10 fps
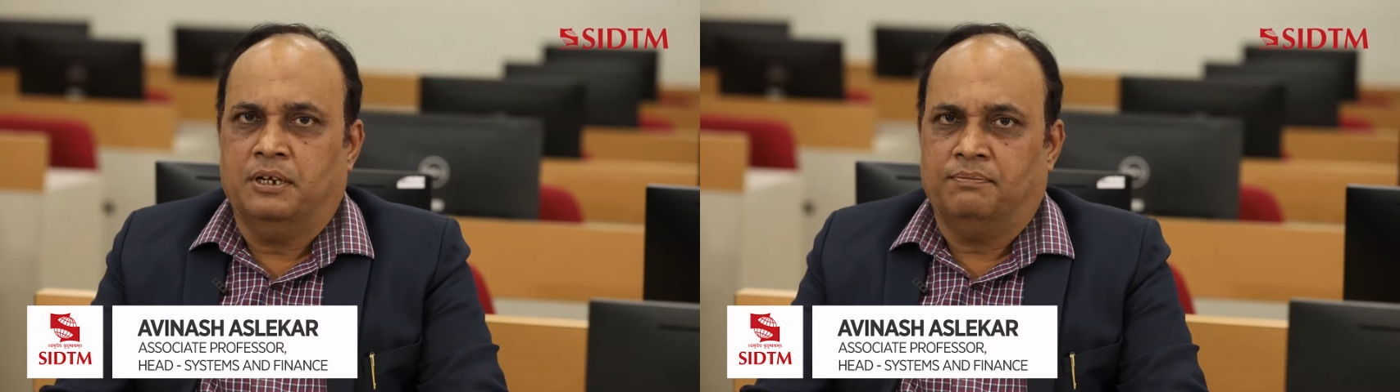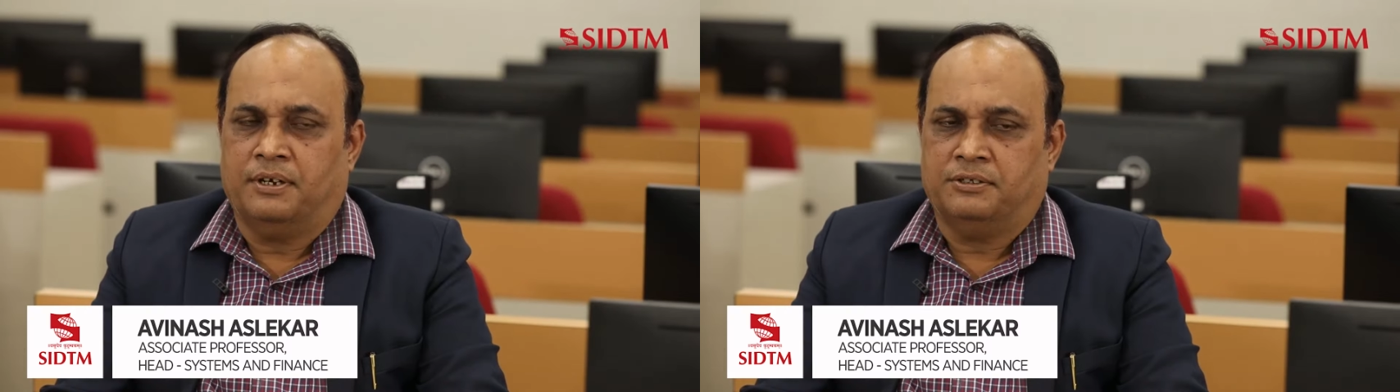
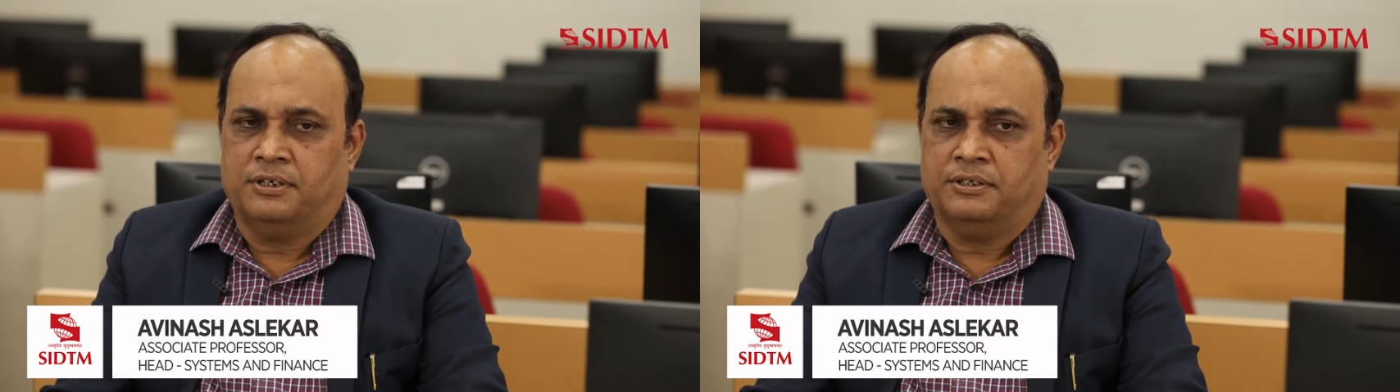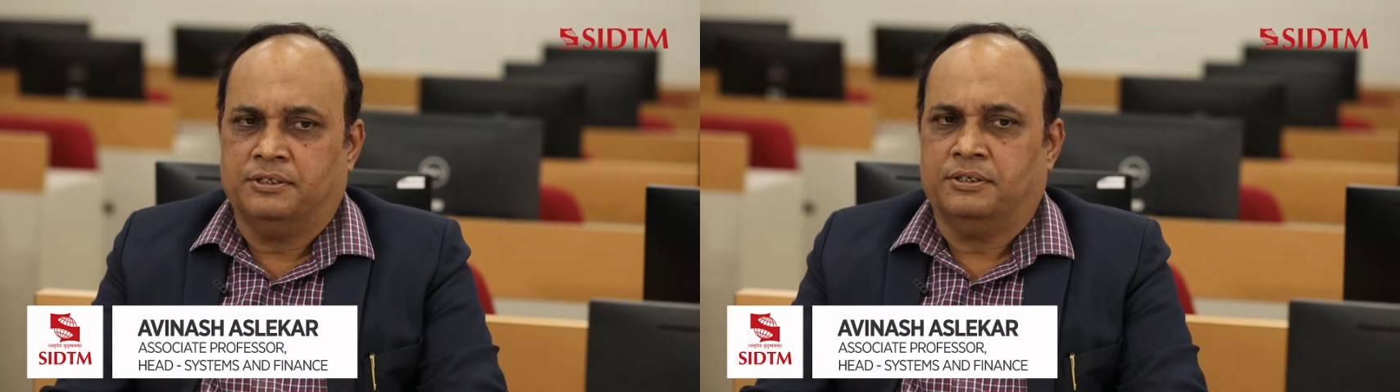
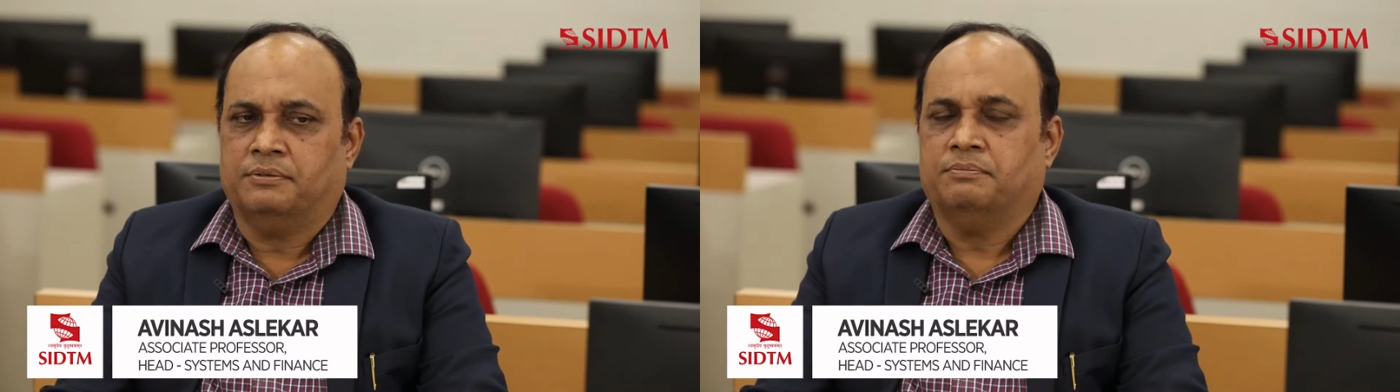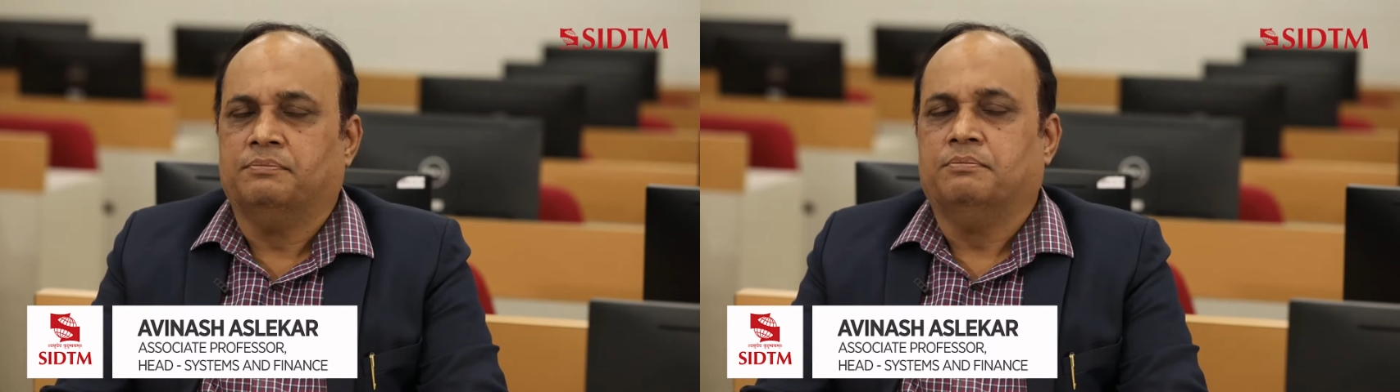infrastructure,
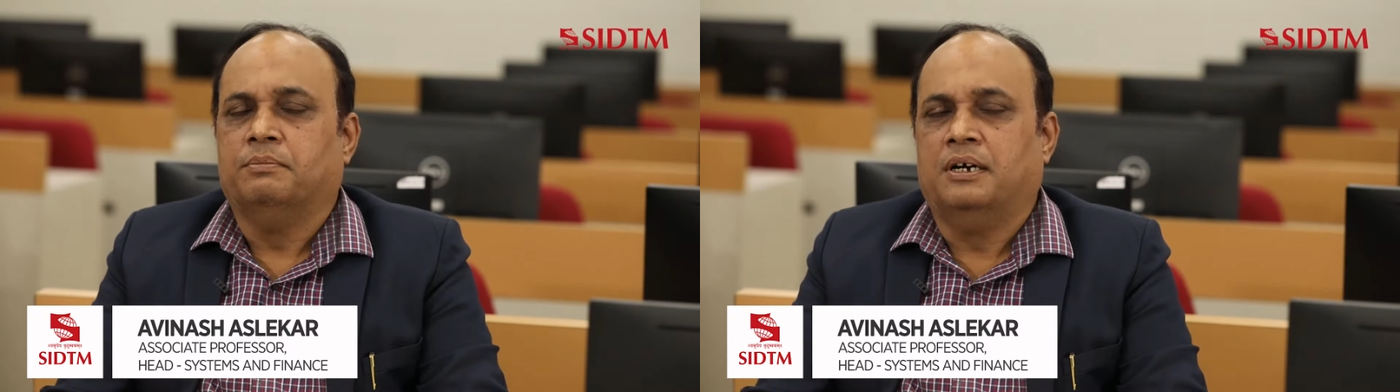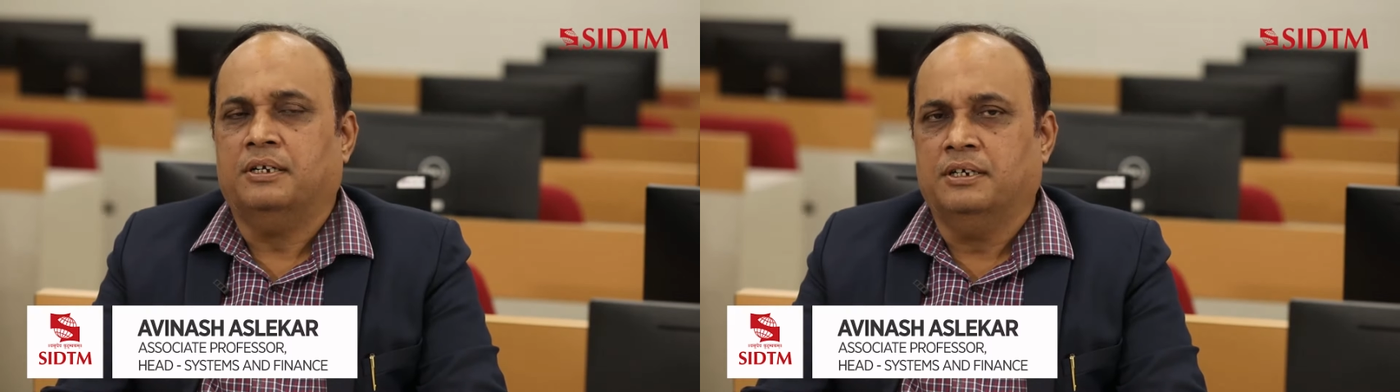
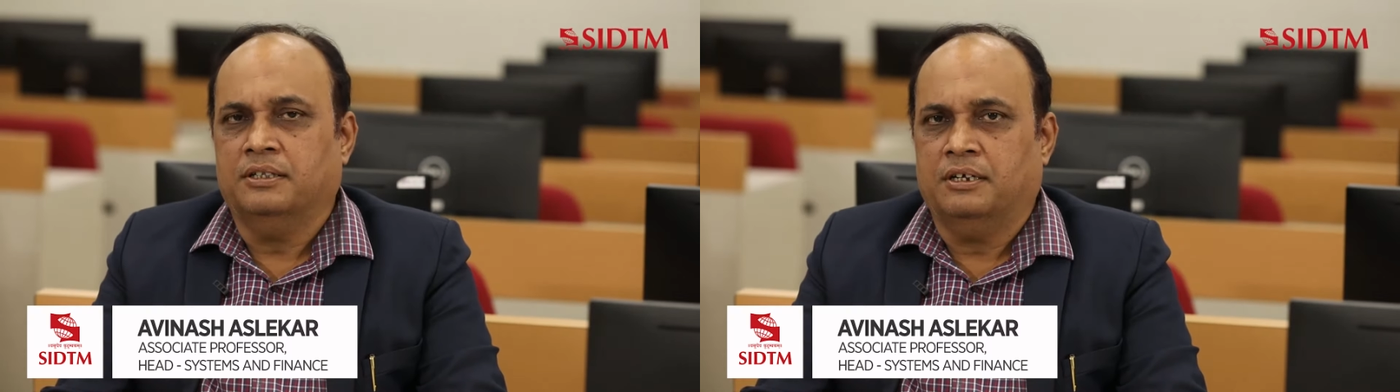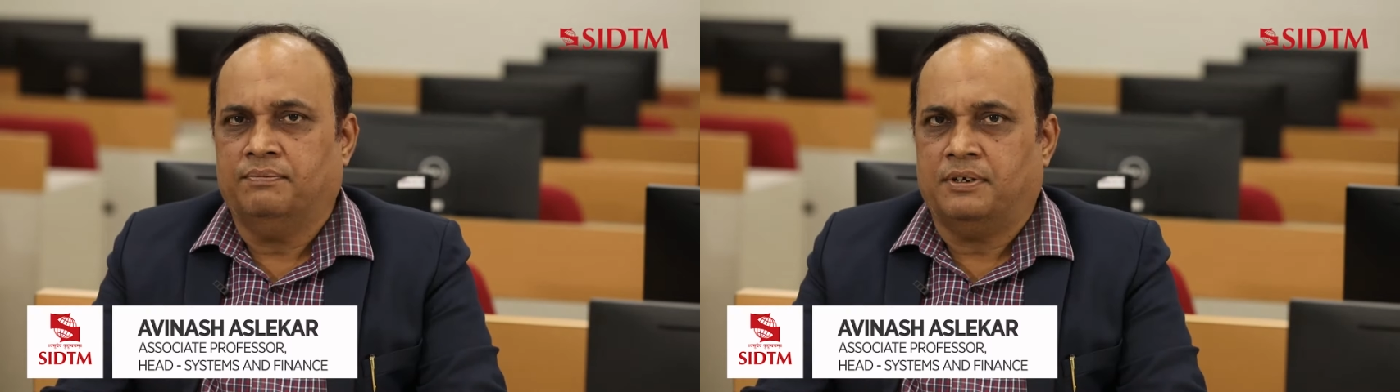managing
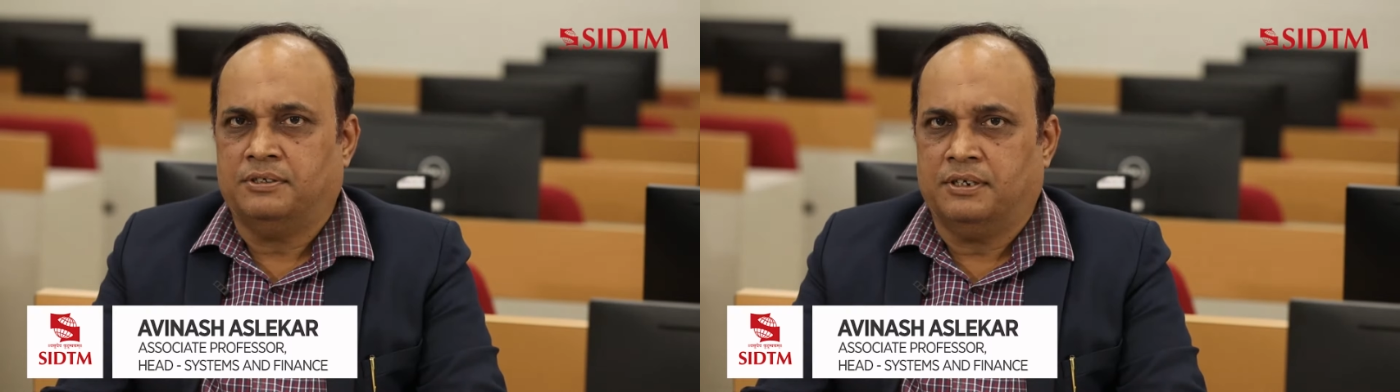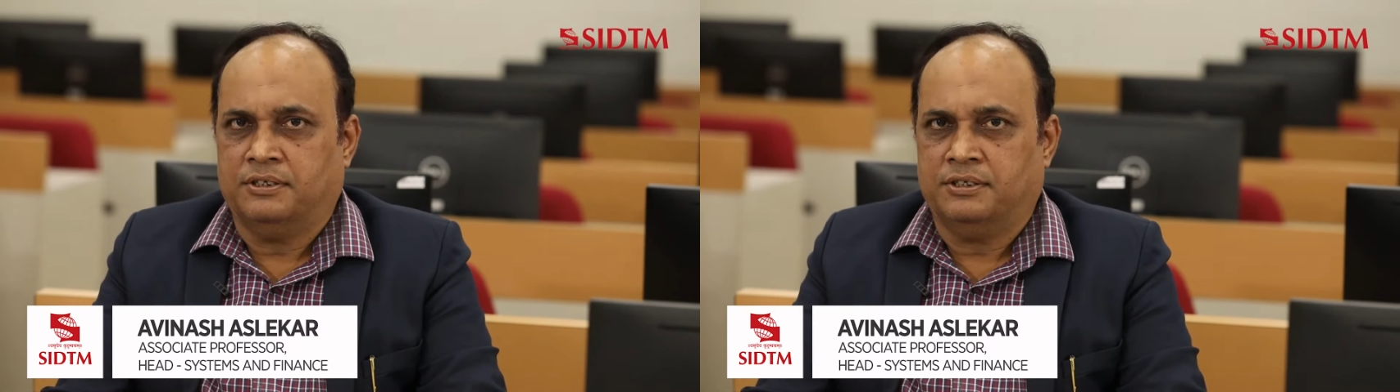the
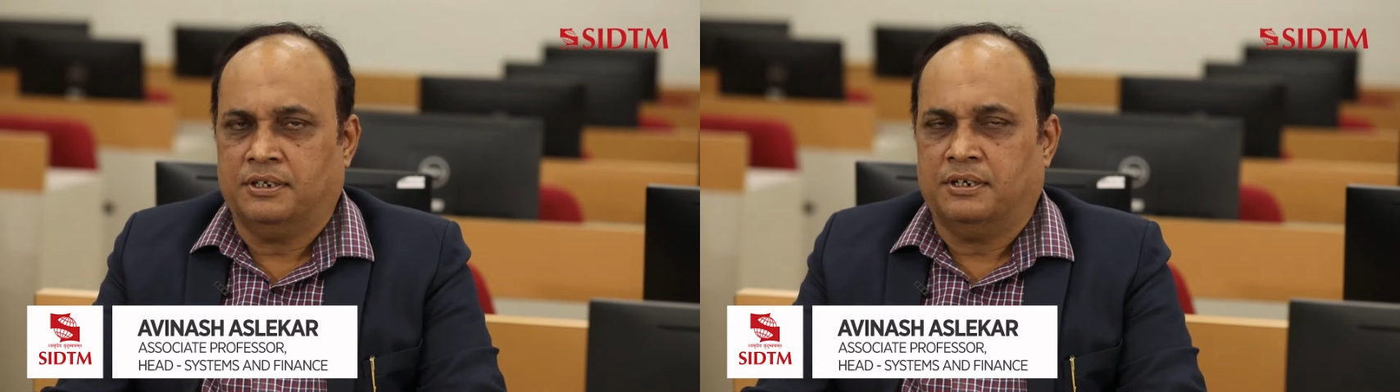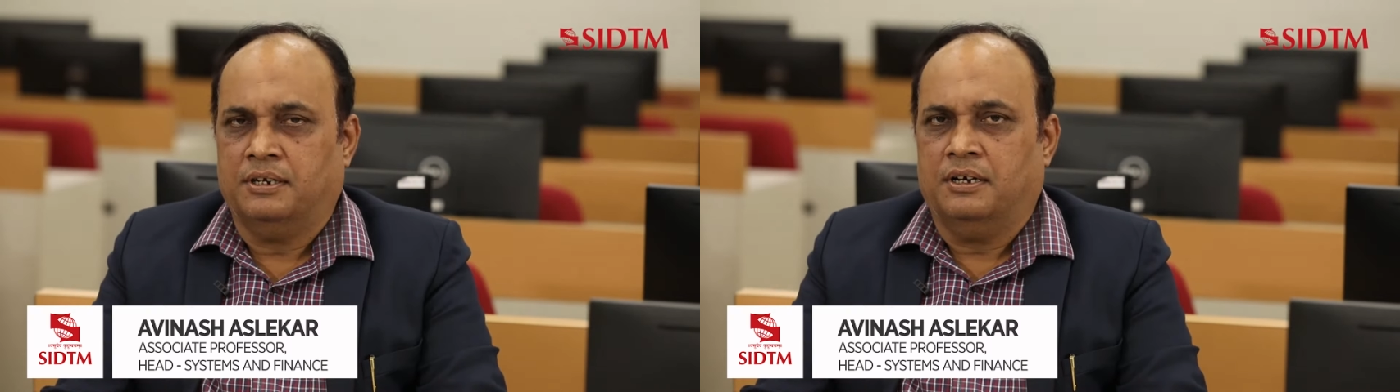infrastructure,